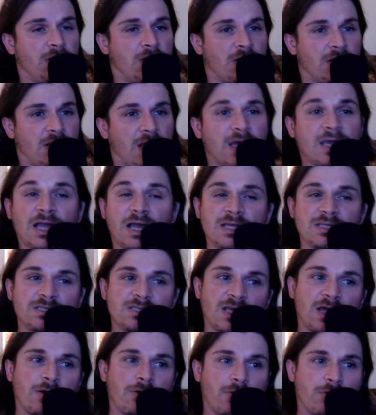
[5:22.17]
Like I
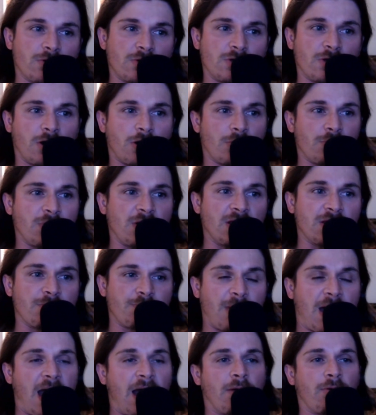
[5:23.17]
said earlier with
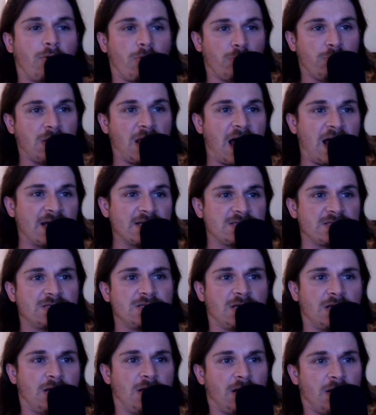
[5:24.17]

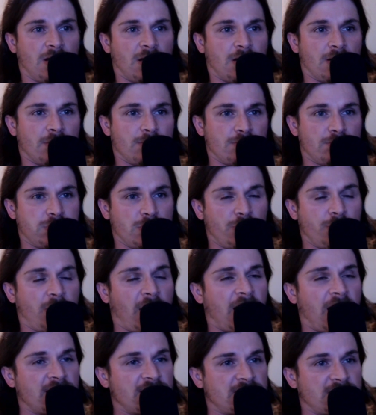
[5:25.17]
Pyroblast, blue
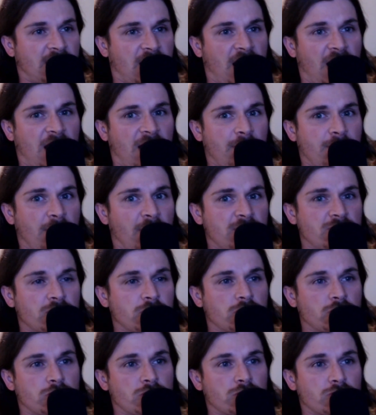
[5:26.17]
has a
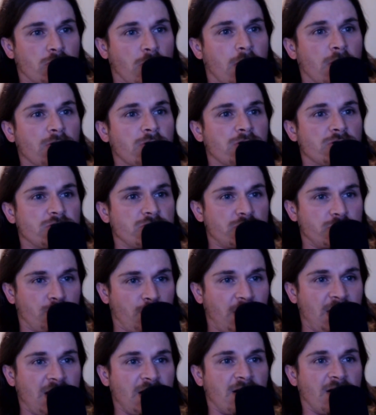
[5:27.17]
much stronger
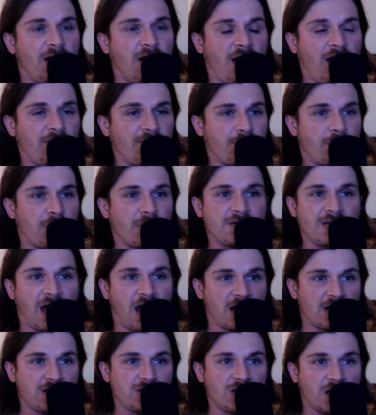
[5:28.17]
suite of
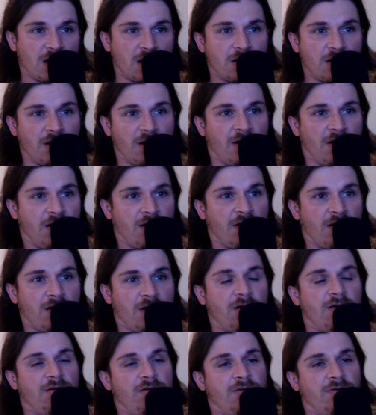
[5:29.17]
protection
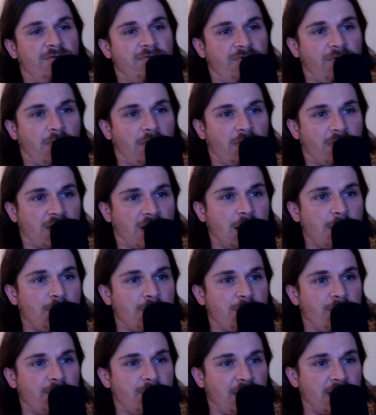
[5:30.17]
for
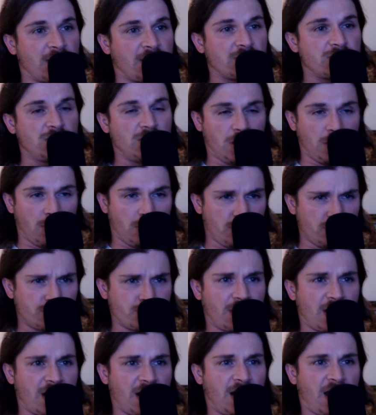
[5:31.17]
keeping
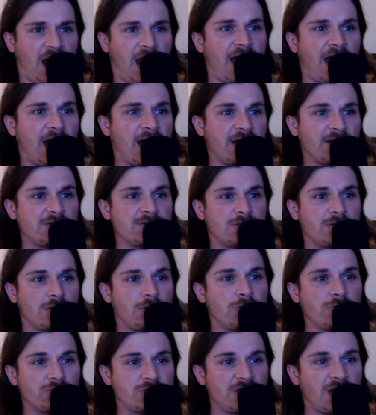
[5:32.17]
Sheoldred and
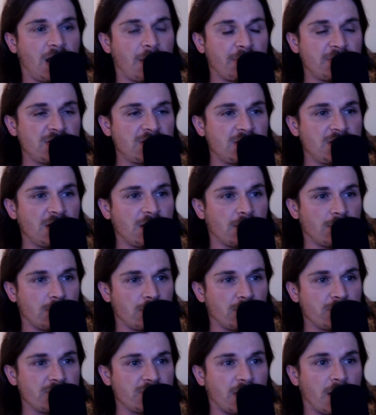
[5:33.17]
those damage
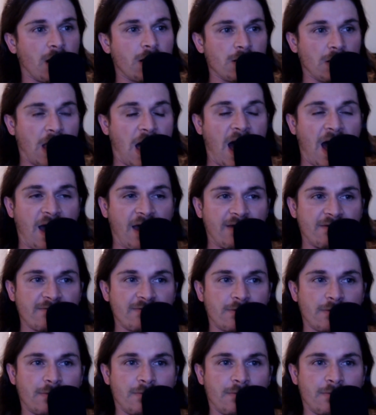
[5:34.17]
dealers alive.